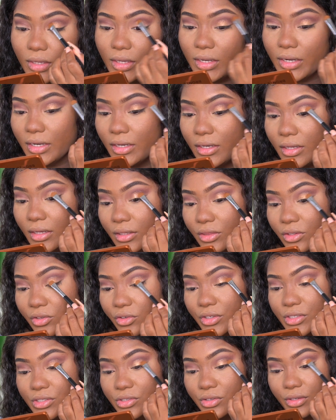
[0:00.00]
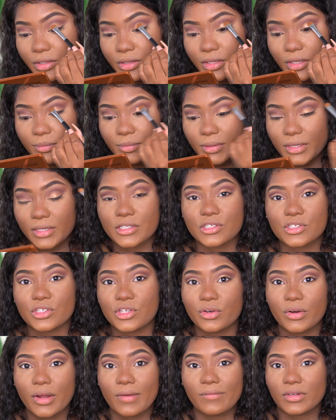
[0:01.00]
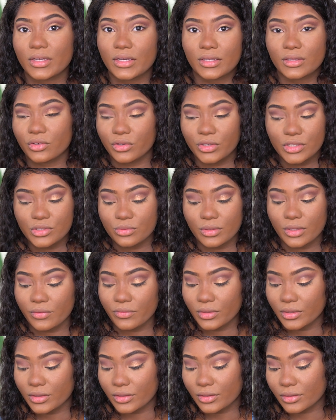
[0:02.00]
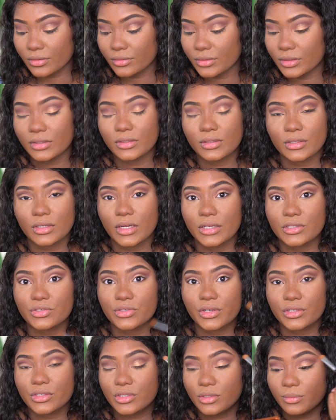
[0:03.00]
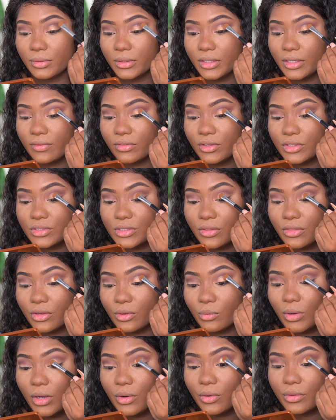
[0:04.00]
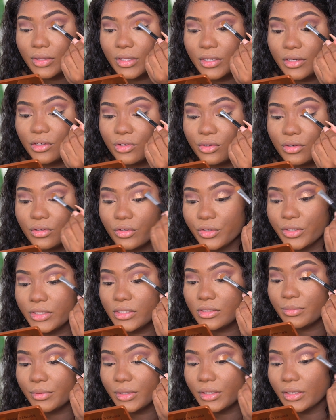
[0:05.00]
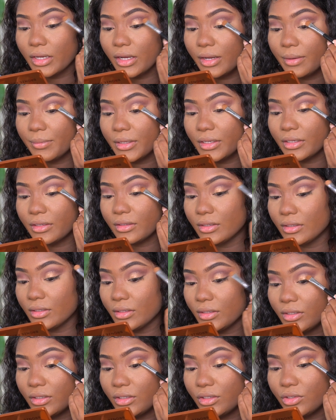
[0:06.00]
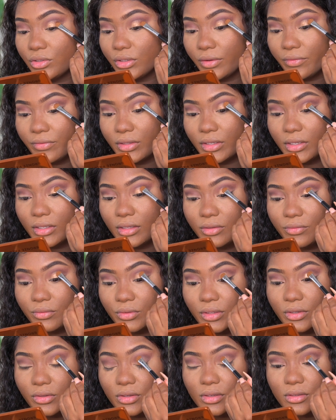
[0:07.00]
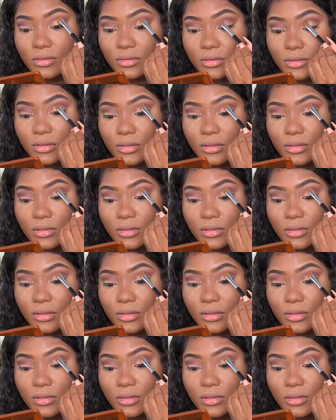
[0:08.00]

And I didn't cut the crease or anything because you don't have to cut the crease with every look. Contrary to belief. There's nothing wrong with cutting your crease, but I mean, you definitely can live without it.